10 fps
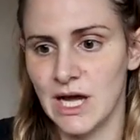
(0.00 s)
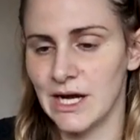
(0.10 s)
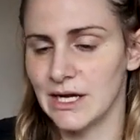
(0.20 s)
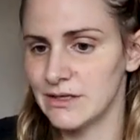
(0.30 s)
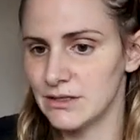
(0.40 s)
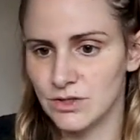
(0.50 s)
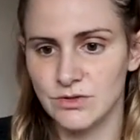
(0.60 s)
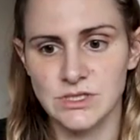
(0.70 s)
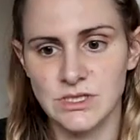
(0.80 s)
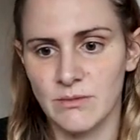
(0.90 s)
I
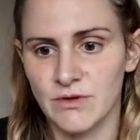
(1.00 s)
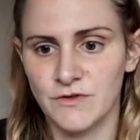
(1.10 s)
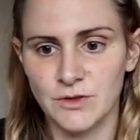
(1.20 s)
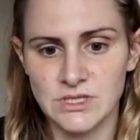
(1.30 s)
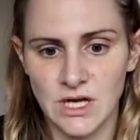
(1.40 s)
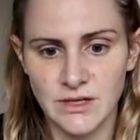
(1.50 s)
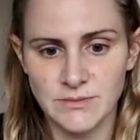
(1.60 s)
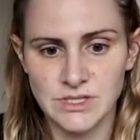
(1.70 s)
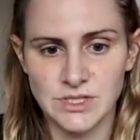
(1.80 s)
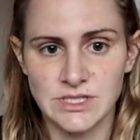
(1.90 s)
used them a few
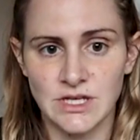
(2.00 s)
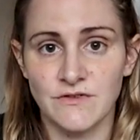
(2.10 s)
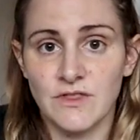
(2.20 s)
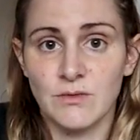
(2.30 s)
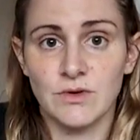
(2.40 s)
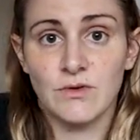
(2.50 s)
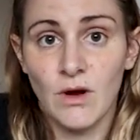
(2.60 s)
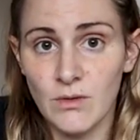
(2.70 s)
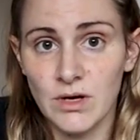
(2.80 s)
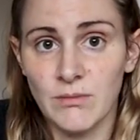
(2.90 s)
times to see if they would
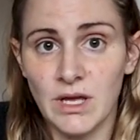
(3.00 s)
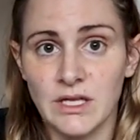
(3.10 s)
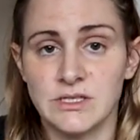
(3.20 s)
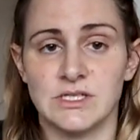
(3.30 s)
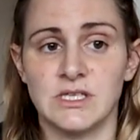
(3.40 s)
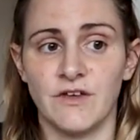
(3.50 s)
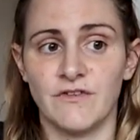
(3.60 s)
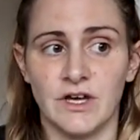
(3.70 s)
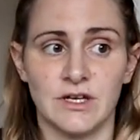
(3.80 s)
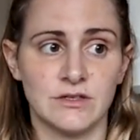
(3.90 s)
grow on me, to see
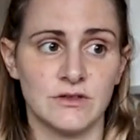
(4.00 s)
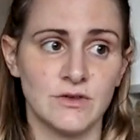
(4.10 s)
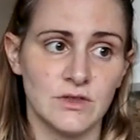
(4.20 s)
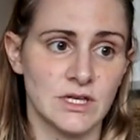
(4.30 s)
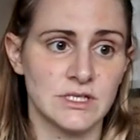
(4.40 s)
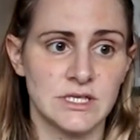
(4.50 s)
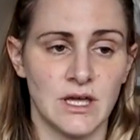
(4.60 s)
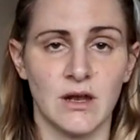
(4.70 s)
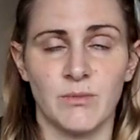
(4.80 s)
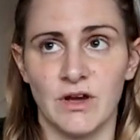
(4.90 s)
if I could do things to
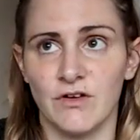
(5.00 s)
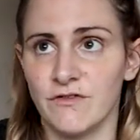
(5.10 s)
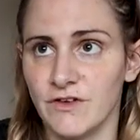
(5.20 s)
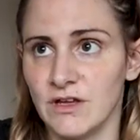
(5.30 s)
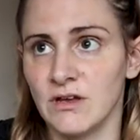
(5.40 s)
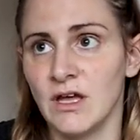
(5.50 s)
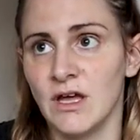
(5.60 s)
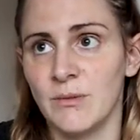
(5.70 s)
get a better fit,